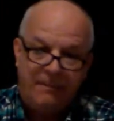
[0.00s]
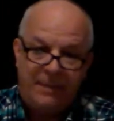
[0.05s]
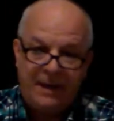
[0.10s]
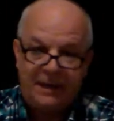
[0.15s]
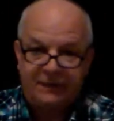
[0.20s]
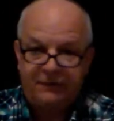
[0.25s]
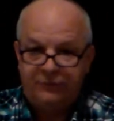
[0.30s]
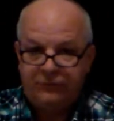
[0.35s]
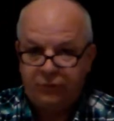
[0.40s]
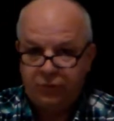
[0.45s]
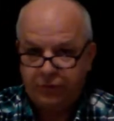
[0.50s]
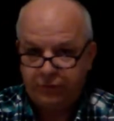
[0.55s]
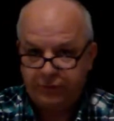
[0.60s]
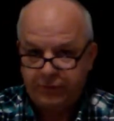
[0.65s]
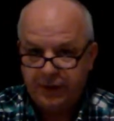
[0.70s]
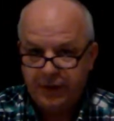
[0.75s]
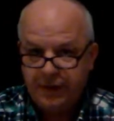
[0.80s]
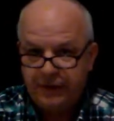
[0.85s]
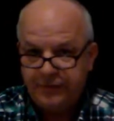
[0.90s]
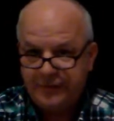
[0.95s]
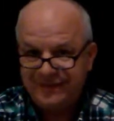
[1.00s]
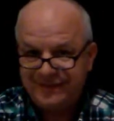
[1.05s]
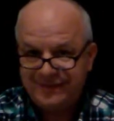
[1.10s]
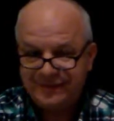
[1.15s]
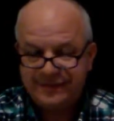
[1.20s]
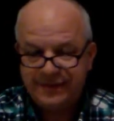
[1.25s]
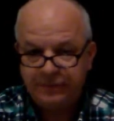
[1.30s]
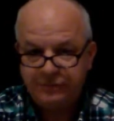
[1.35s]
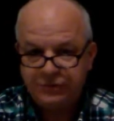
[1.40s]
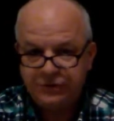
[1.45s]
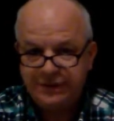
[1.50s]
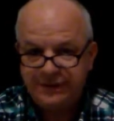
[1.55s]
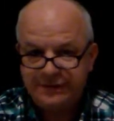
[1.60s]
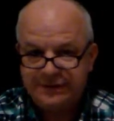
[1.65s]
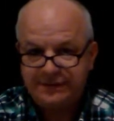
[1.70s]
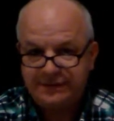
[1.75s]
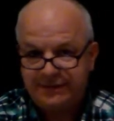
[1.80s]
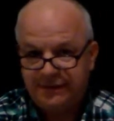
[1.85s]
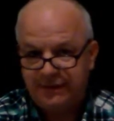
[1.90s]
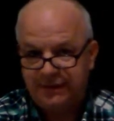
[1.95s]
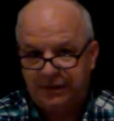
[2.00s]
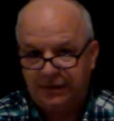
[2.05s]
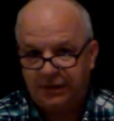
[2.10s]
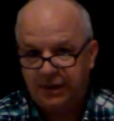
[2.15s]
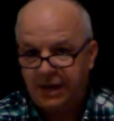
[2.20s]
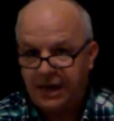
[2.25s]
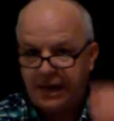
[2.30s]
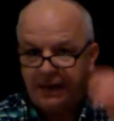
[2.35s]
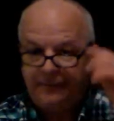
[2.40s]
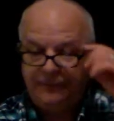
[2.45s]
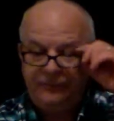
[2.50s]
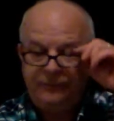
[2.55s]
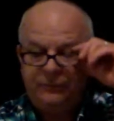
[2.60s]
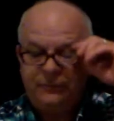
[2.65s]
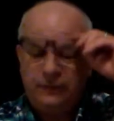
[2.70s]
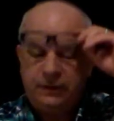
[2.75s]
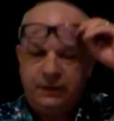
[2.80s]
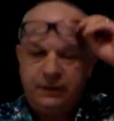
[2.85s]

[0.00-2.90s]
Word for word: back and forth. This is something Jesus did a lot.